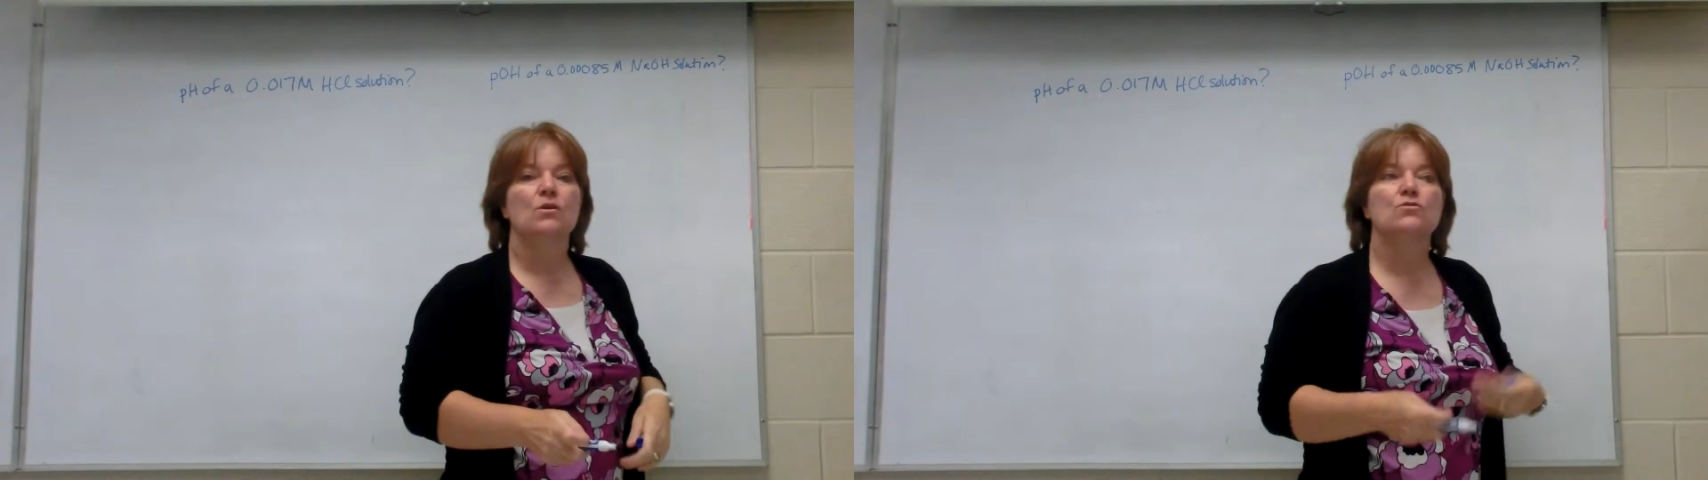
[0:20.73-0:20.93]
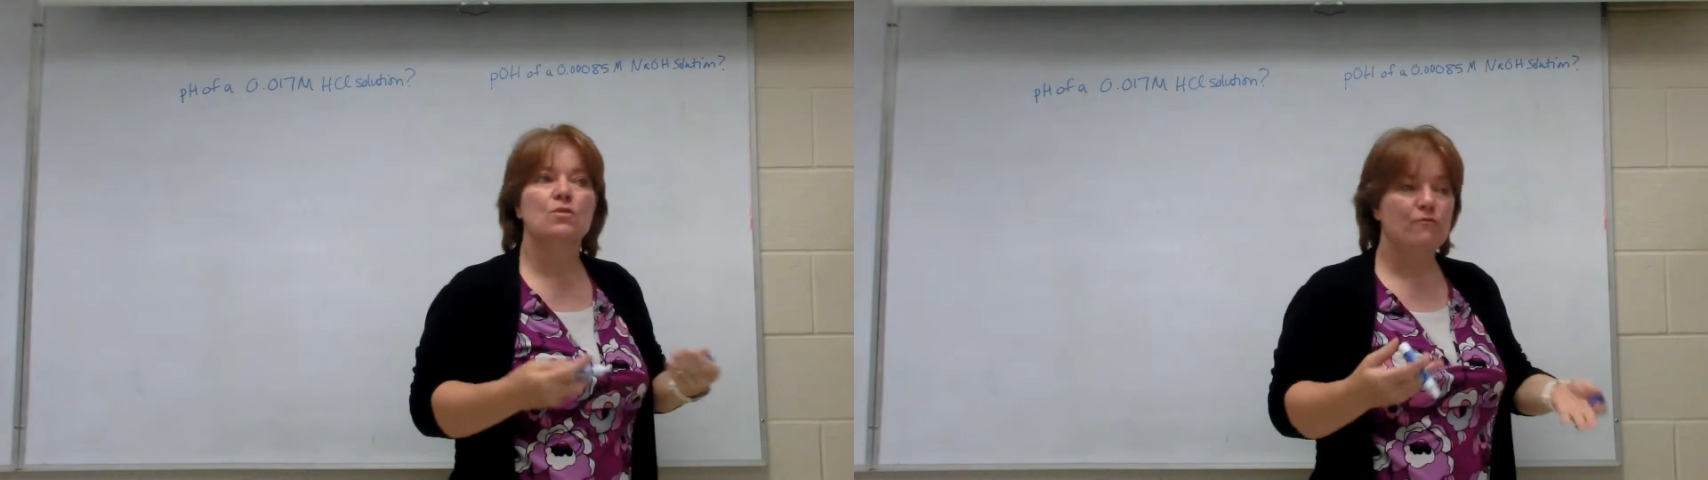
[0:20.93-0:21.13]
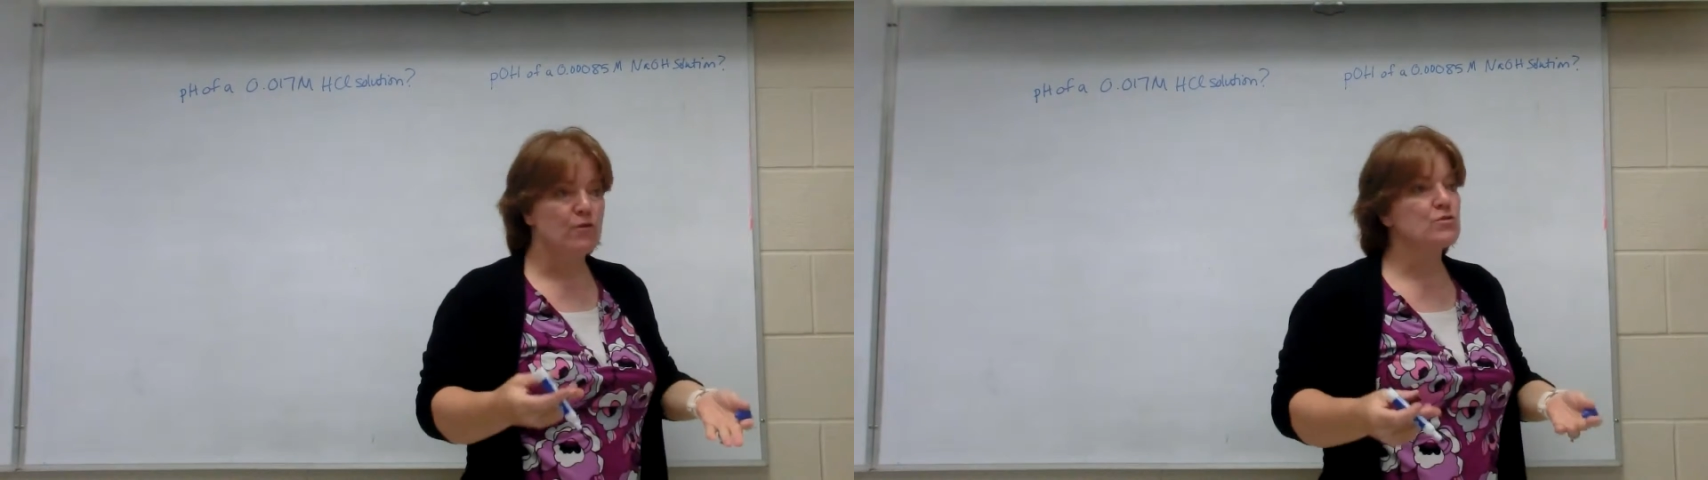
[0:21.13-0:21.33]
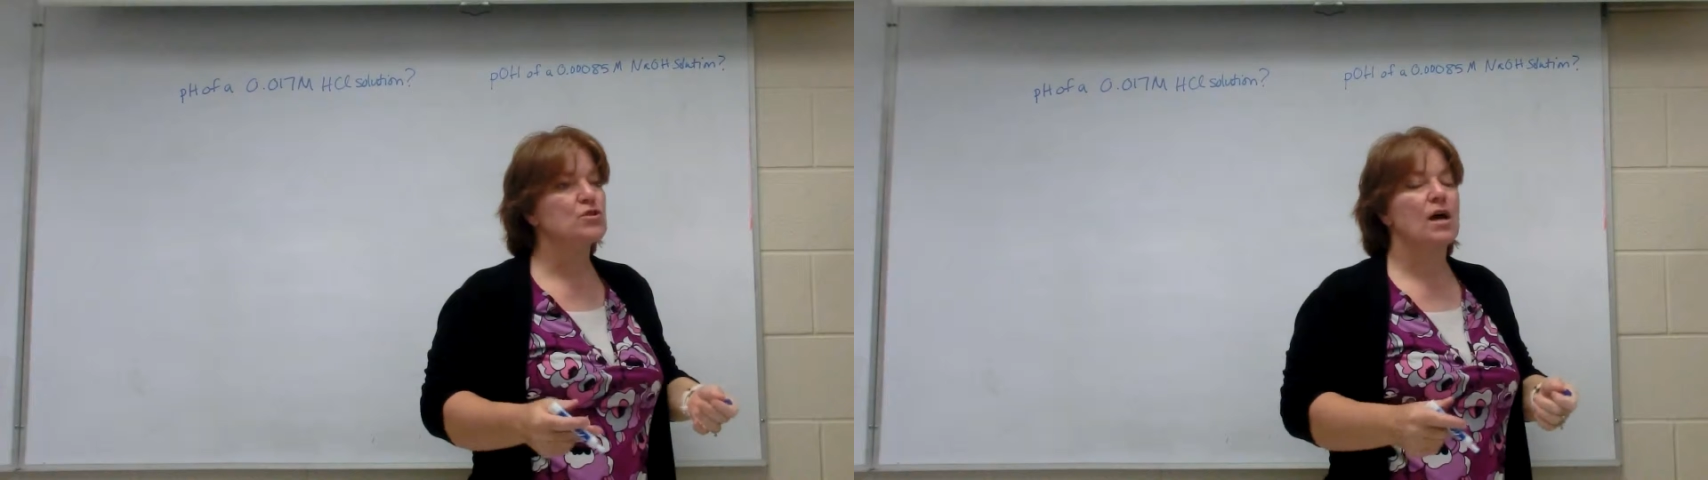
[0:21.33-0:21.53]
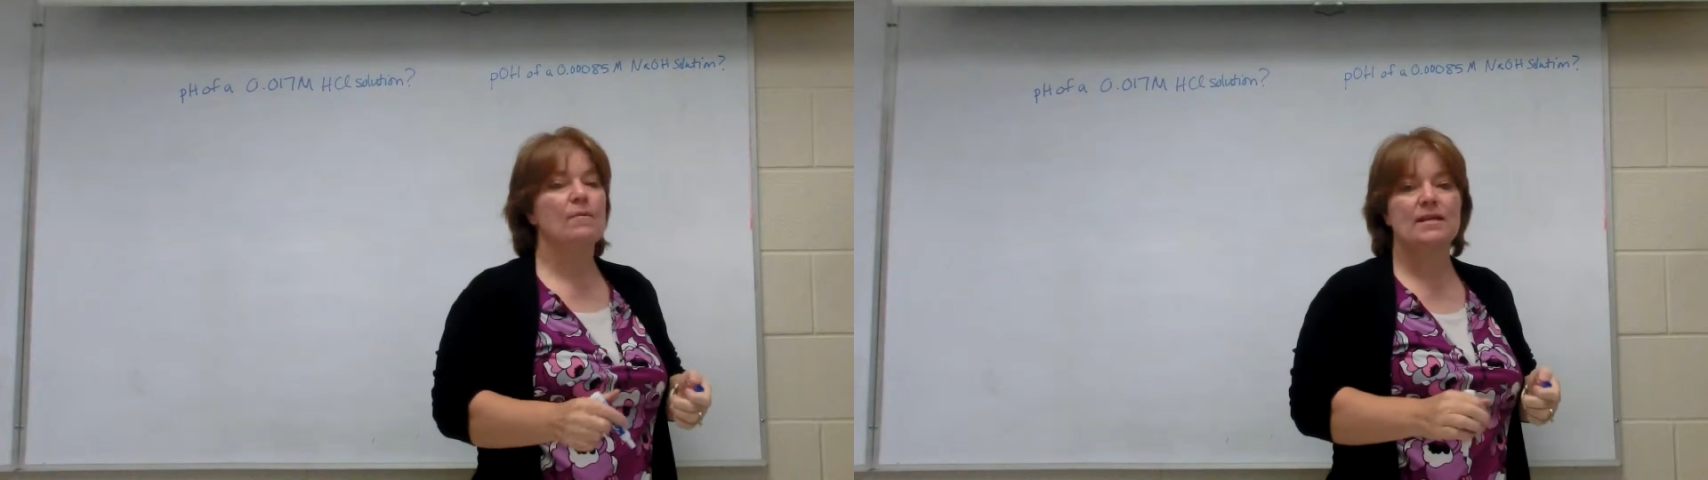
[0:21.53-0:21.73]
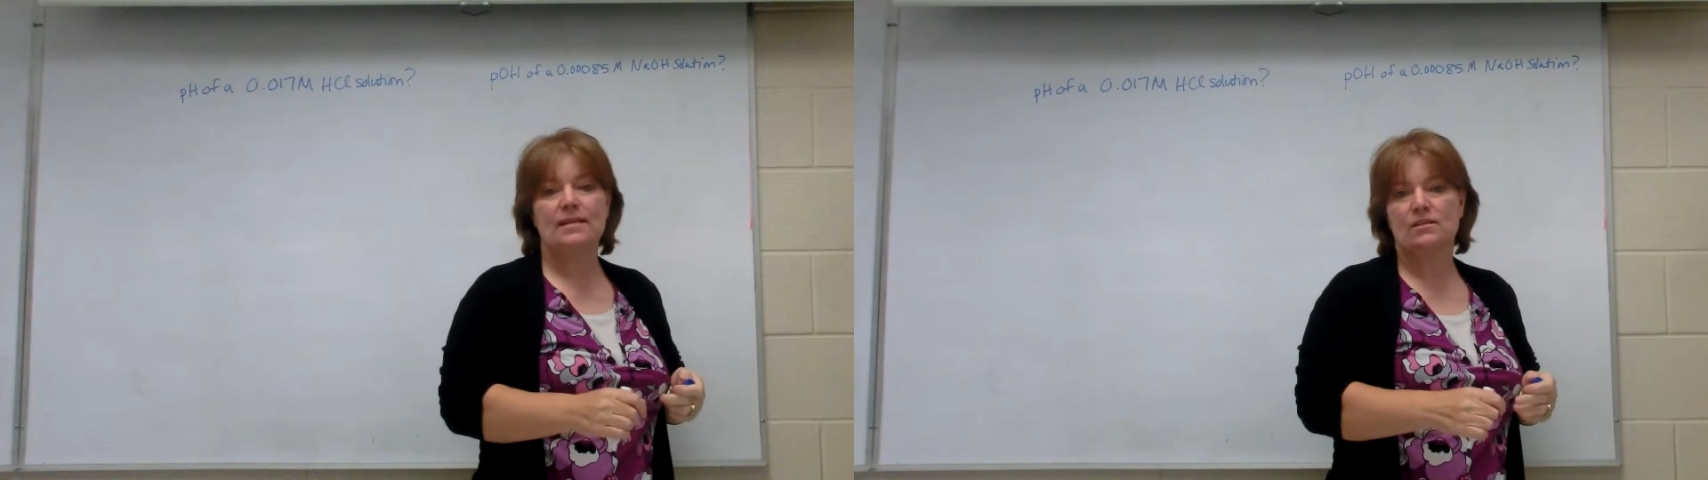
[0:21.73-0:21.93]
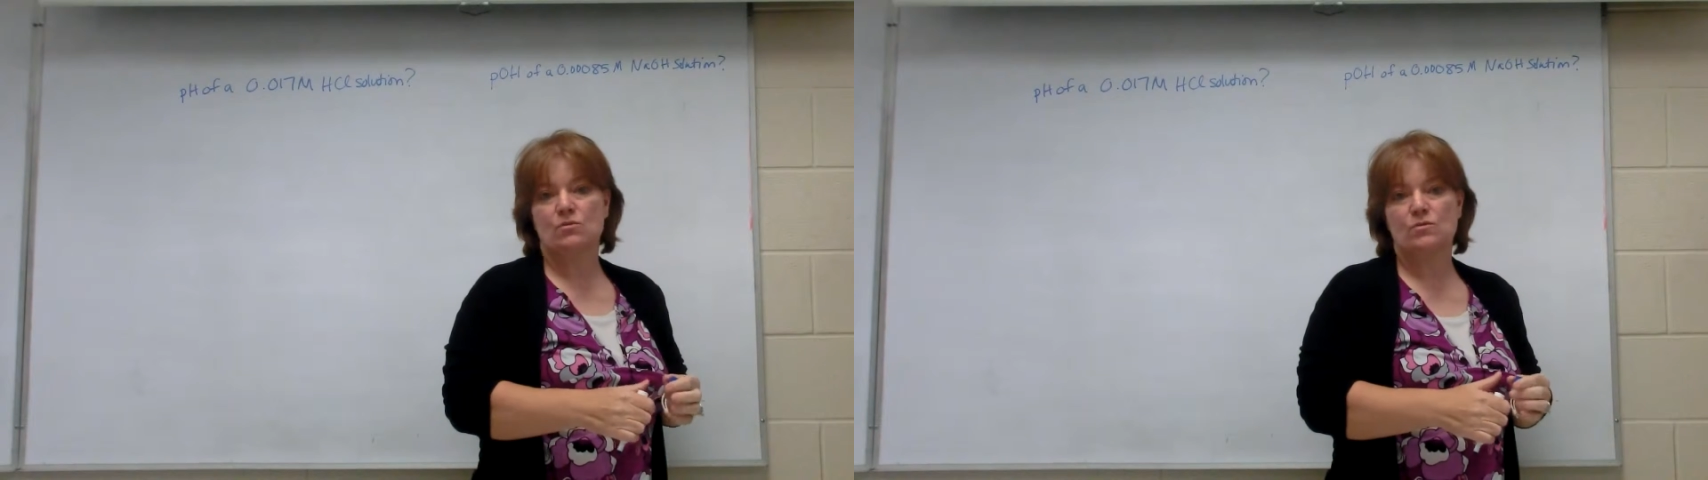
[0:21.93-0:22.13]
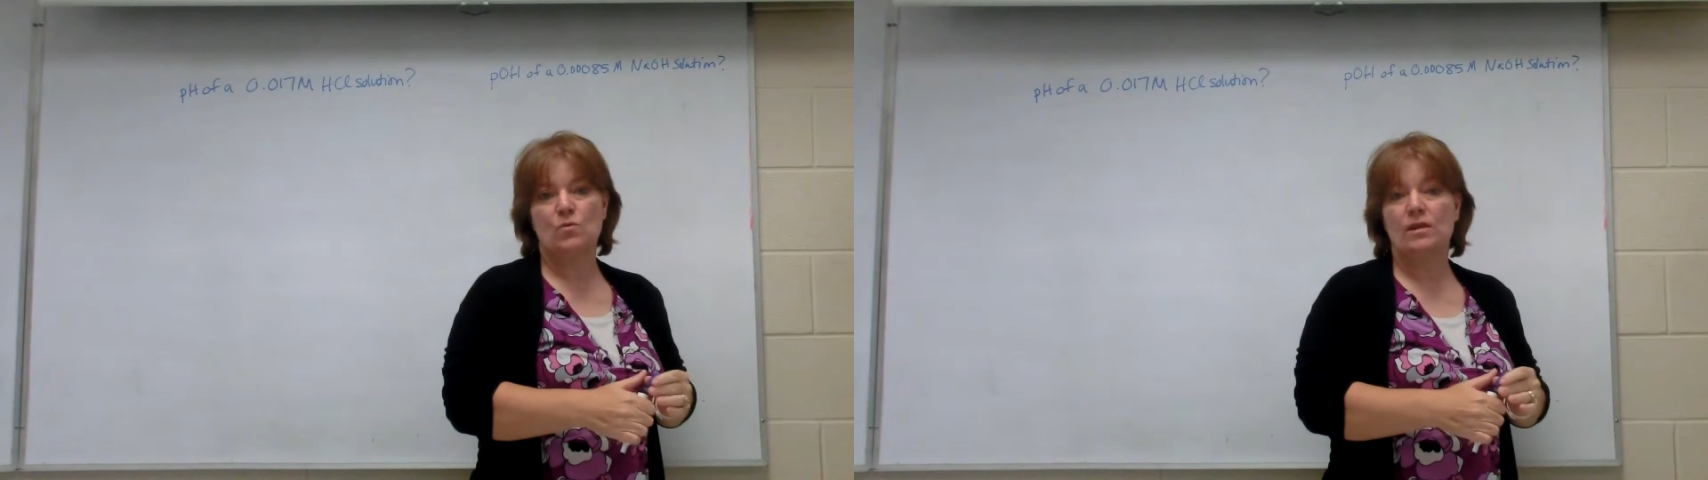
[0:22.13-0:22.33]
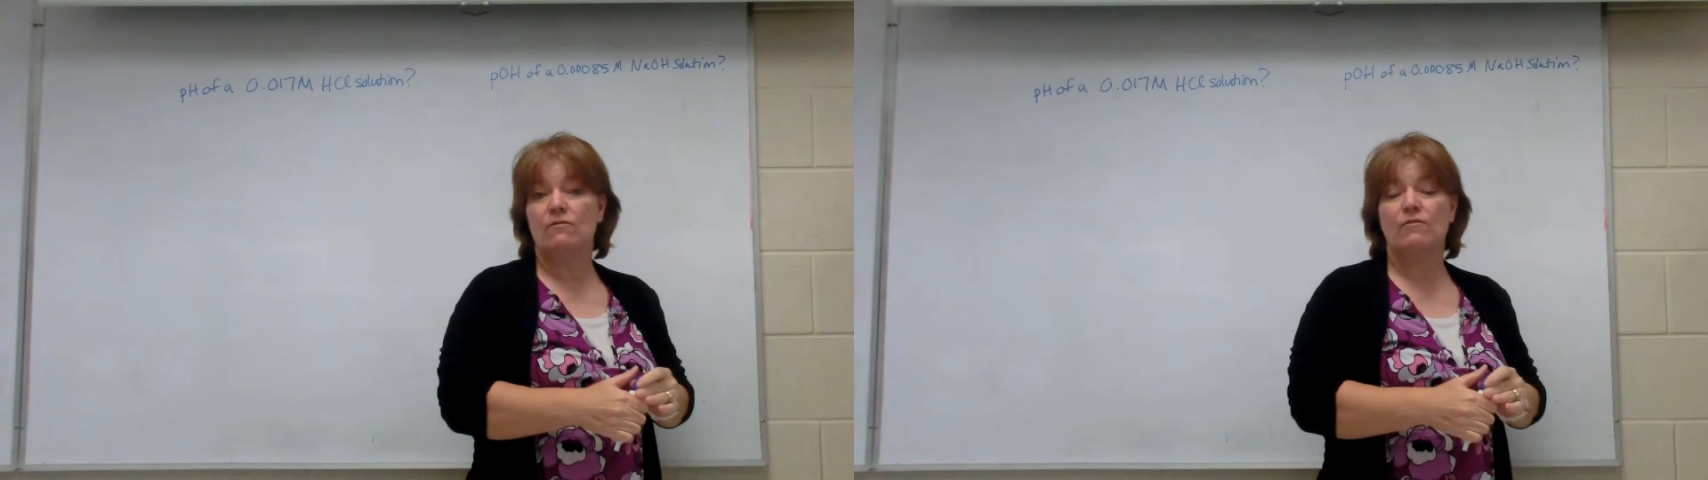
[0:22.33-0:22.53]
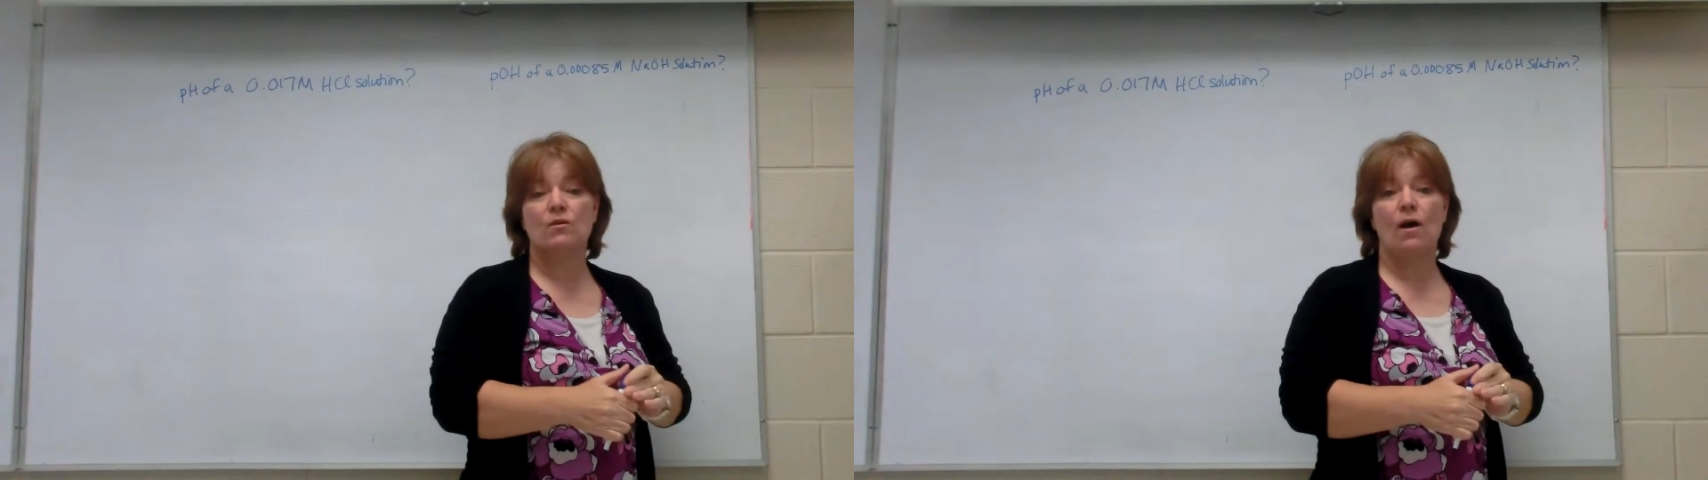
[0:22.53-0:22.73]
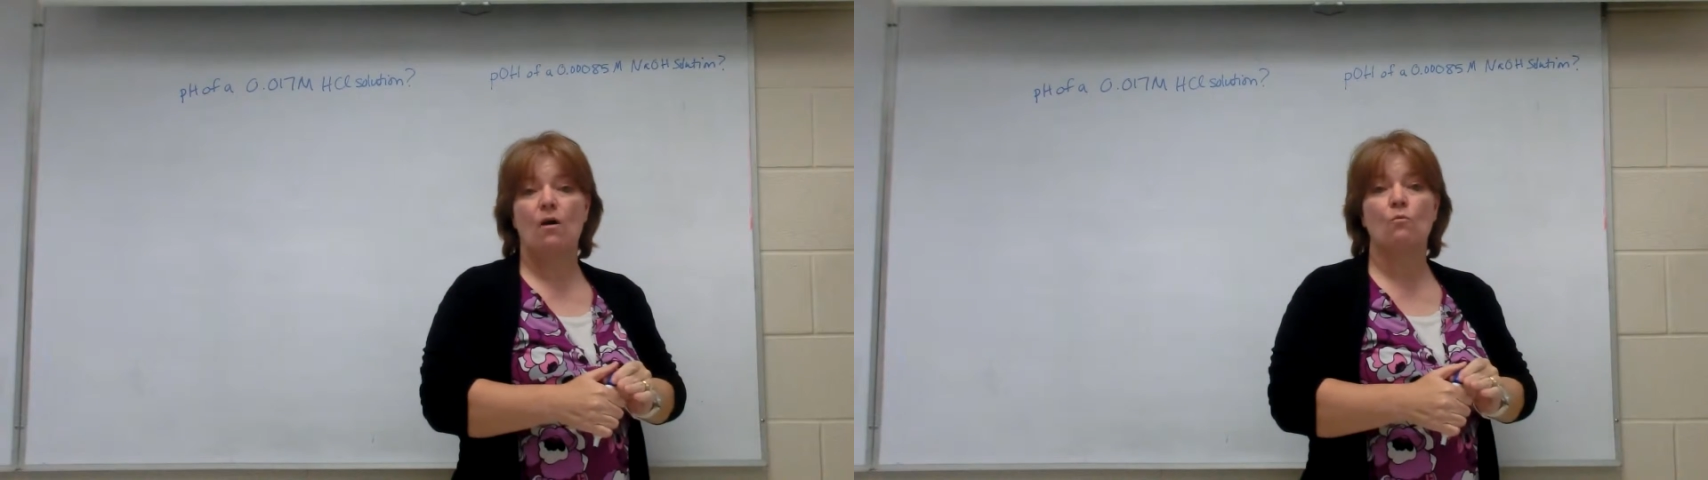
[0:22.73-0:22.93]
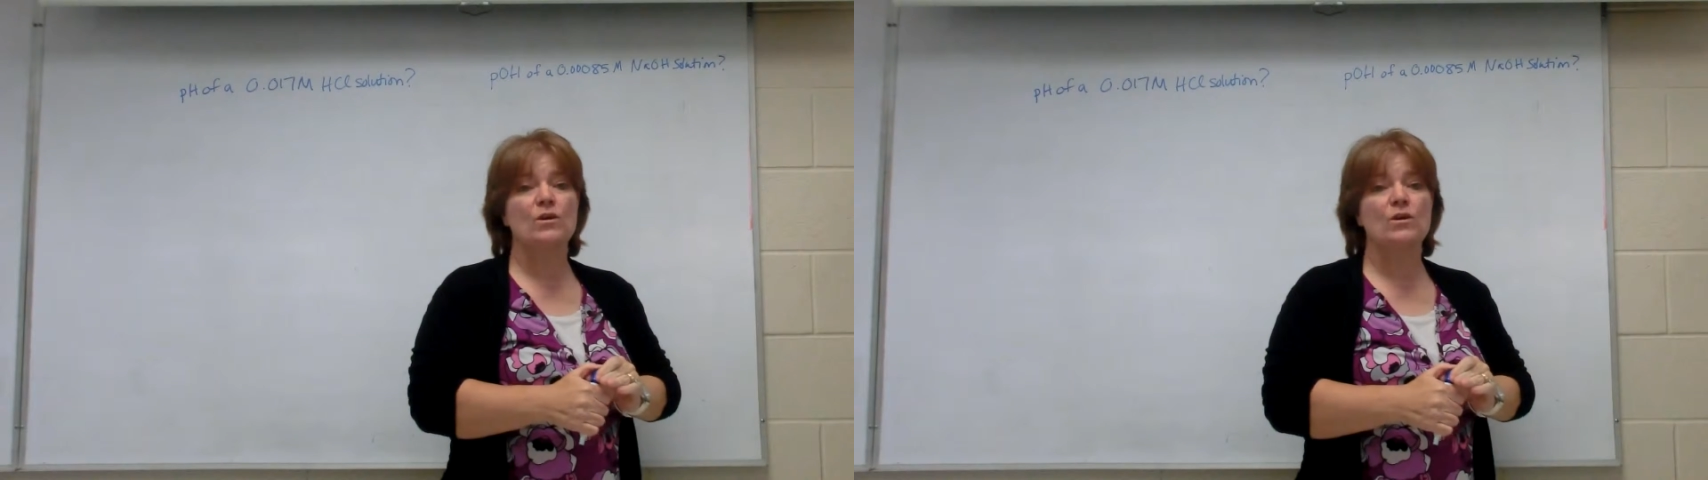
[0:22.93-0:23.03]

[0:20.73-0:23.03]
So the first job I need to do is really figure out